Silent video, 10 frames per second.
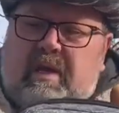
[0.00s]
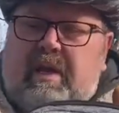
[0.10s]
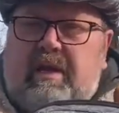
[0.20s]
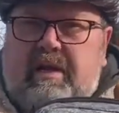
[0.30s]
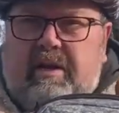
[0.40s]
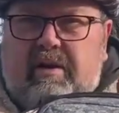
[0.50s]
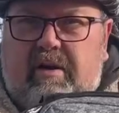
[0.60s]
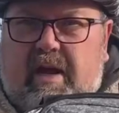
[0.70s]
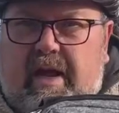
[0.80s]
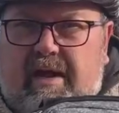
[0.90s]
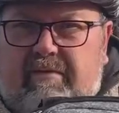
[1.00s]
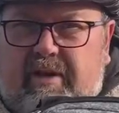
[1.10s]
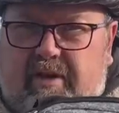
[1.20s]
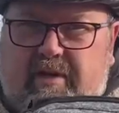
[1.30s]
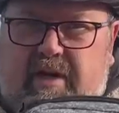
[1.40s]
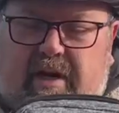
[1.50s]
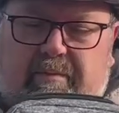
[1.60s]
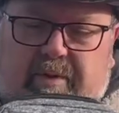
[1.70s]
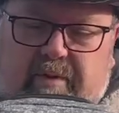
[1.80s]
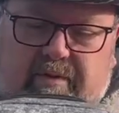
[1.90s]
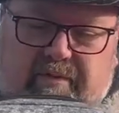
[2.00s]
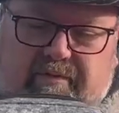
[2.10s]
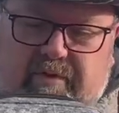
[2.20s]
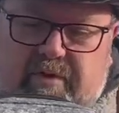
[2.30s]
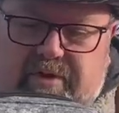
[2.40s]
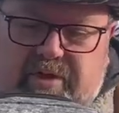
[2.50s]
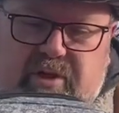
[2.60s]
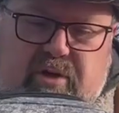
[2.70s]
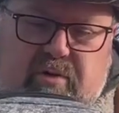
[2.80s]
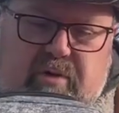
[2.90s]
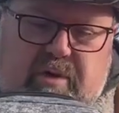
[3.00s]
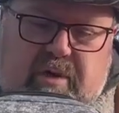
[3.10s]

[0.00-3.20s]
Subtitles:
In here, I have another cup for snow,